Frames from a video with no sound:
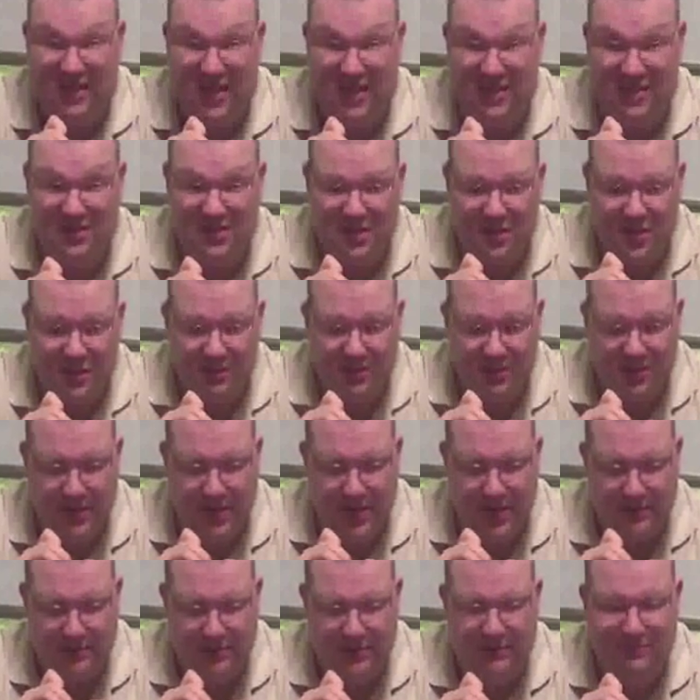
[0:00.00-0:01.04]
this a couple
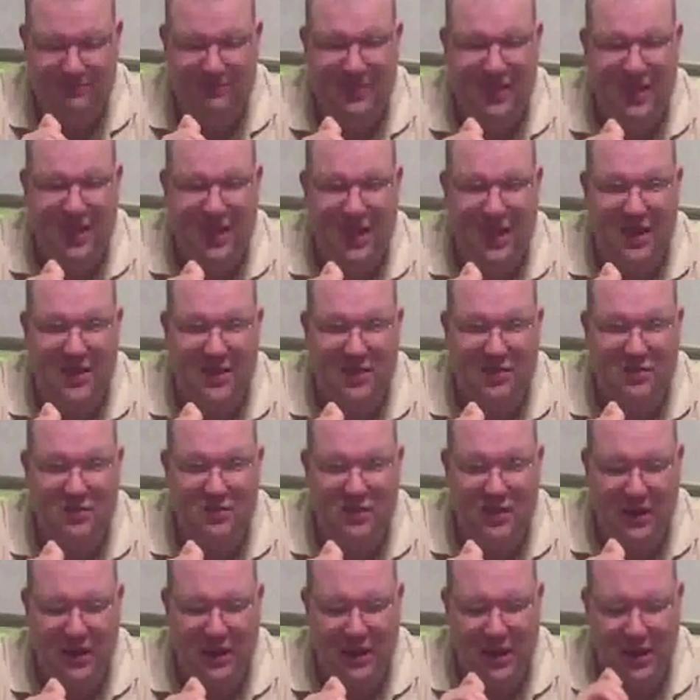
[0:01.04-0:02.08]
times. You do need a
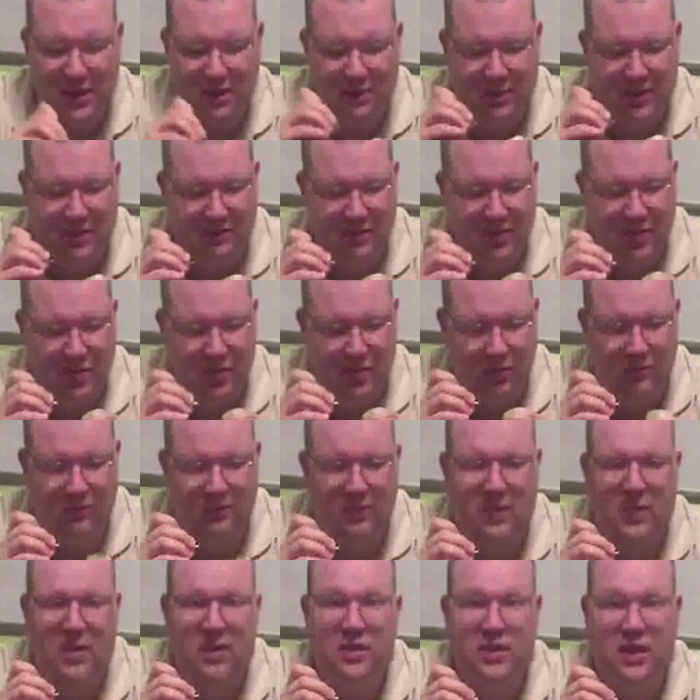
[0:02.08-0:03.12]
little bit of a hole.
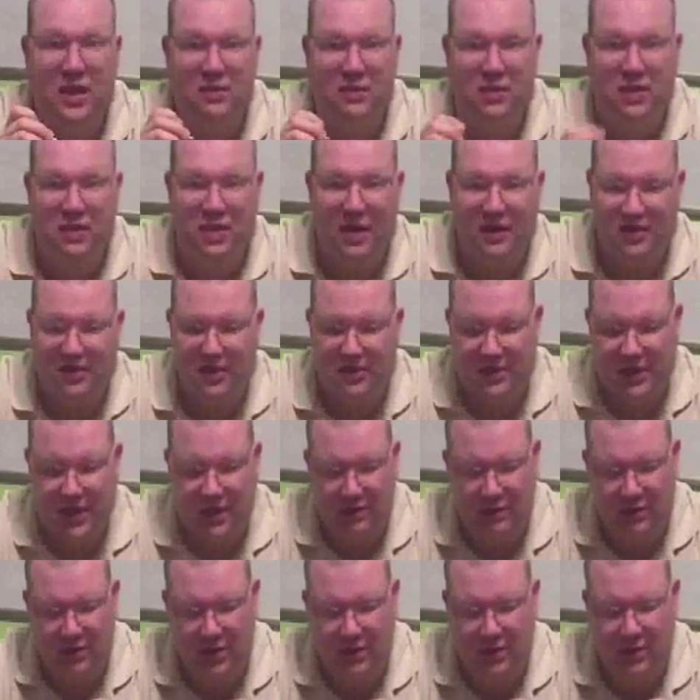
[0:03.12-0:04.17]
There we go, I think that'll
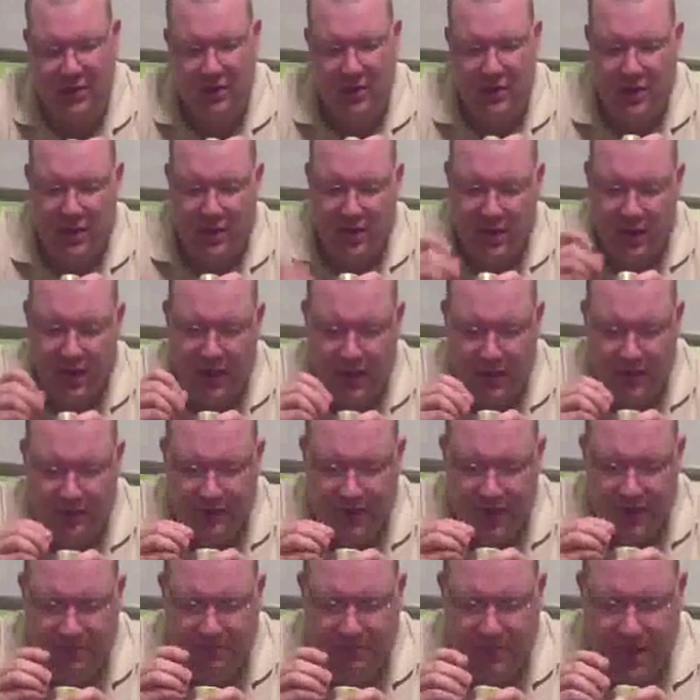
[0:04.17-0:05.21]
work. If
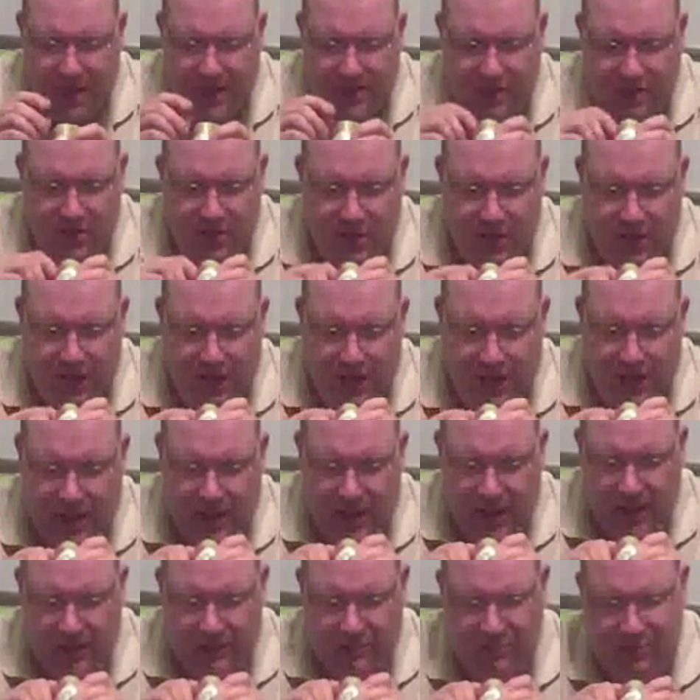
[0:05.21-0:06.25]
I measured it,
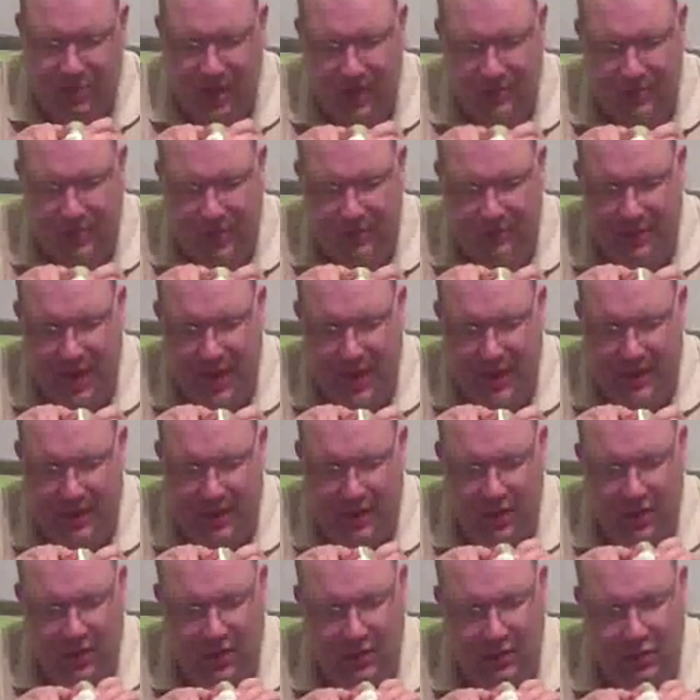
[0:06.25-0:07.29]
it's probably about
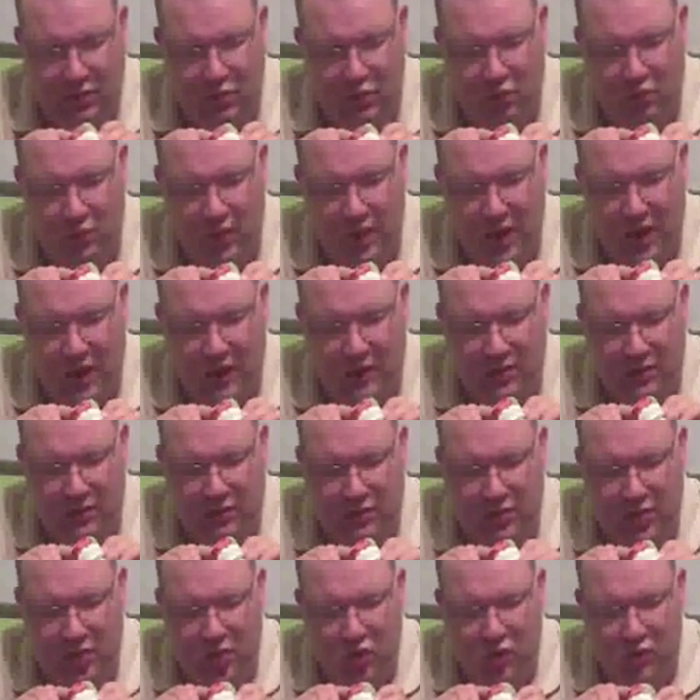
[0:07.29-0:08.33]
I don't
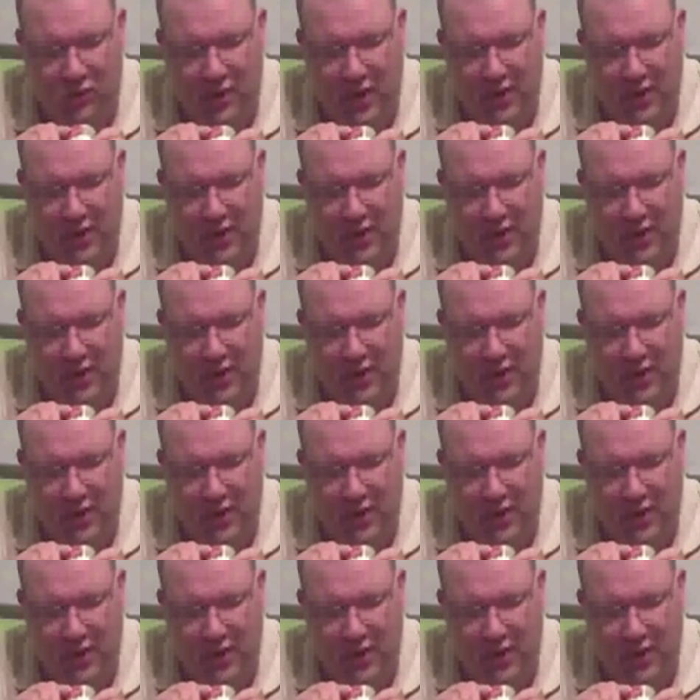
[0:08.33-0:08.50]
know,